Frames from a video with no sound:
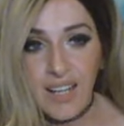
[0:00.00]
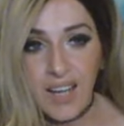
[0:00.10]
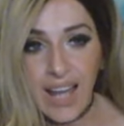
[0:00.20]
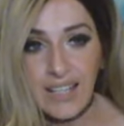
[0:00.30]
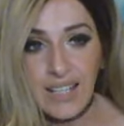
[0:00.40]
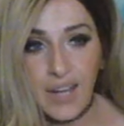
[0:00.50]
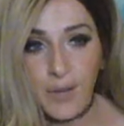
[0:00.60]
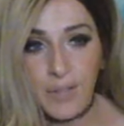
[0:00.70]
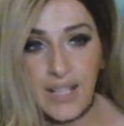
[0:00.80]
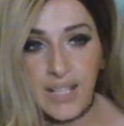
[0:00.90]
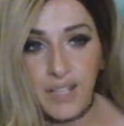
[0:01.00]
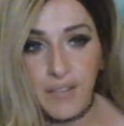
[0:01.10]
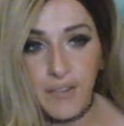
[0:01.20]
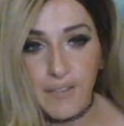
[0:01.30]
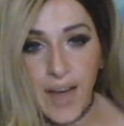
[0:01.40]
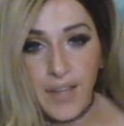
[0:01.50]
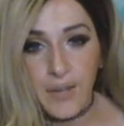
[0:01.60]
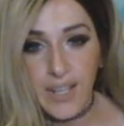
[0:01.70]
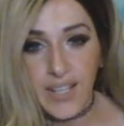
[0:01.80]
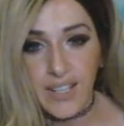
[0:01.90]
Hello, thank you for
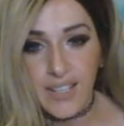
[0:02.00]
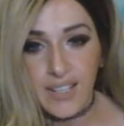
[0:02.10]
following.